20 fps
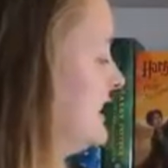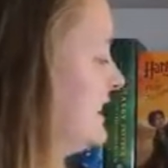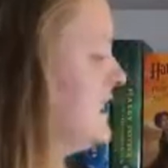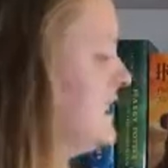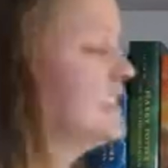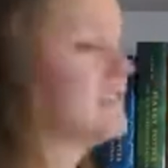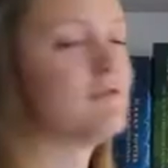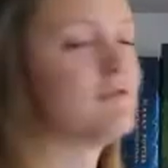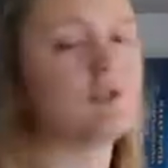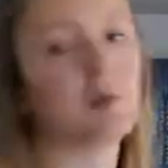
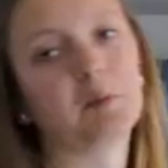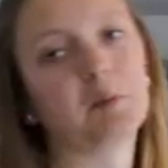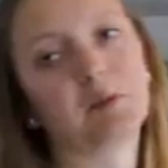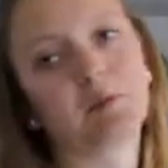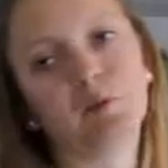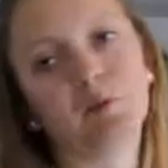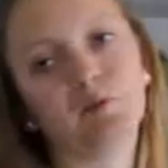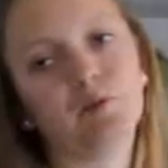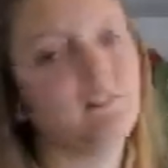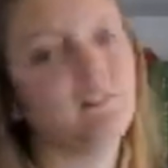scenes from the
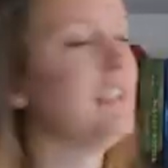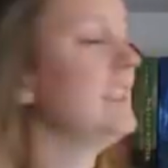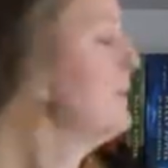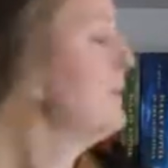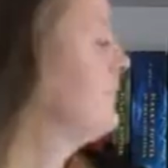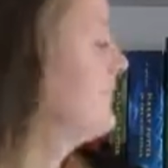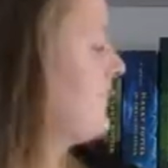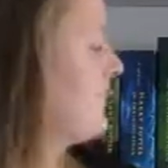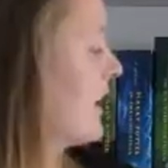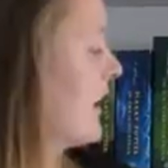movie,
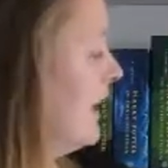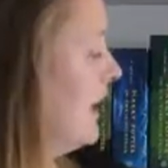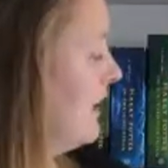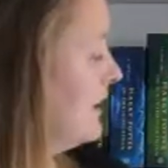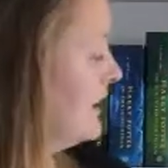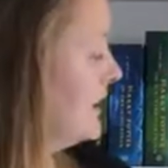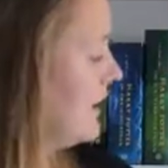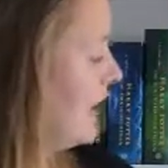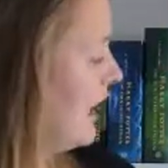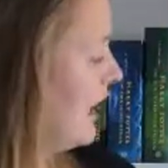and
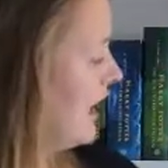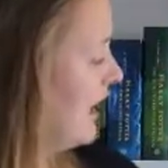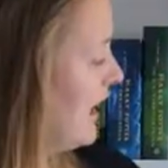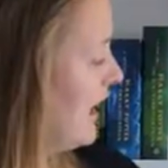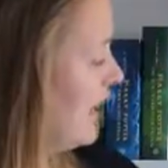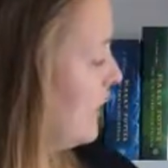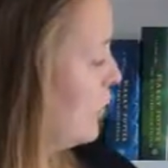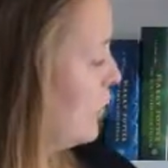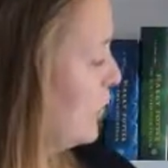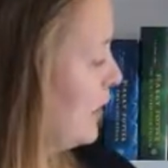then I
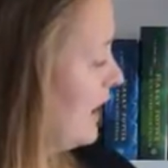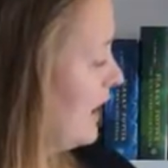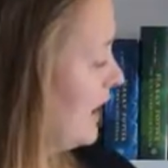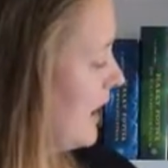have one